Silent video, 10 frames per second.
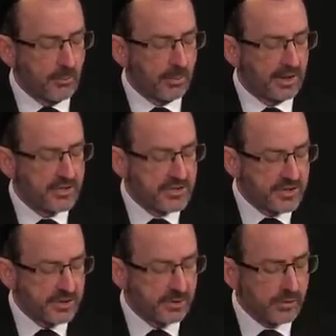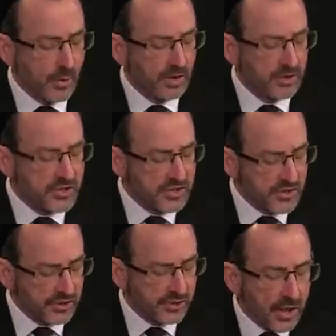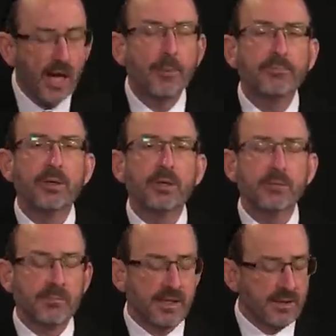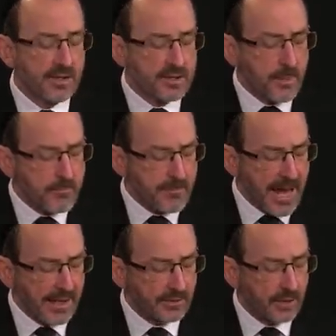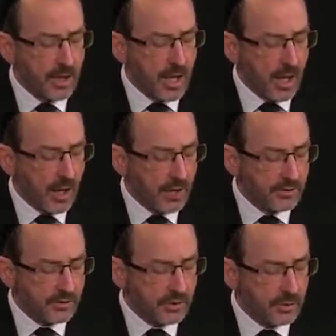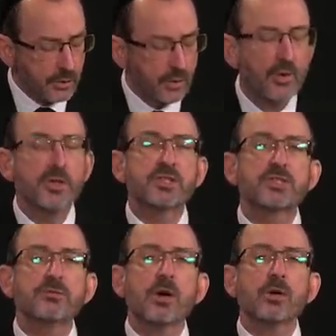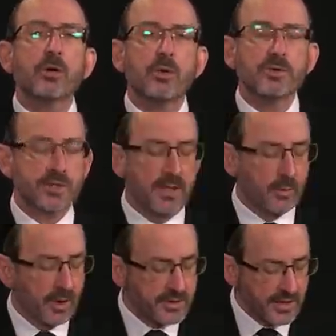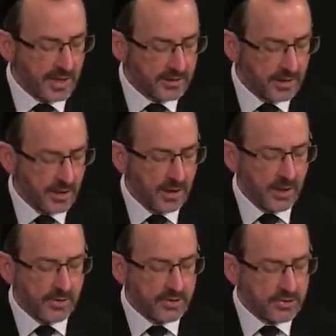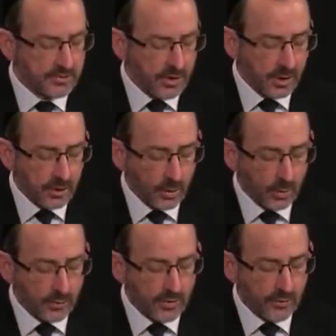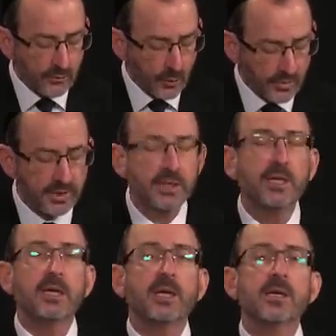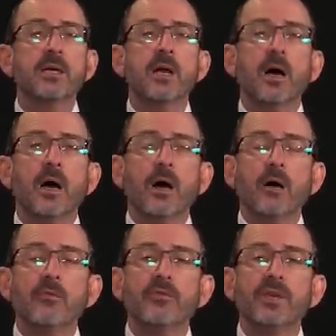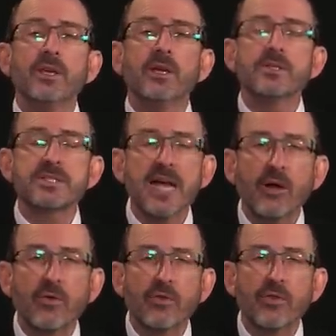but he's still going to stir up, meaning this battle unto the strongholds. And what's that? The stronghold for the king of the south.